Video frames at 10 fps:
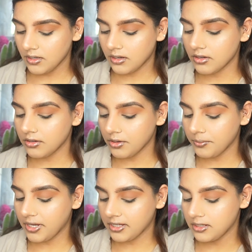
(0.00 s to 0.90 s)
I'm gonna go
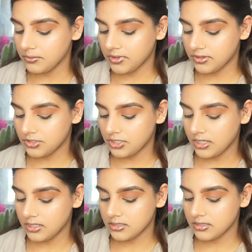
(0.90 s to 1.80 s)
back in with the
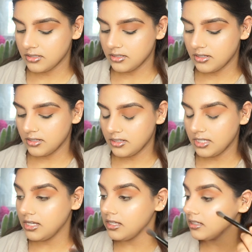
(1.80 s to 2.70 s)
shade
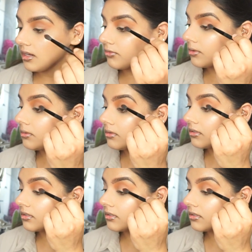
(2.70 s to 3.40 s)
He Devil.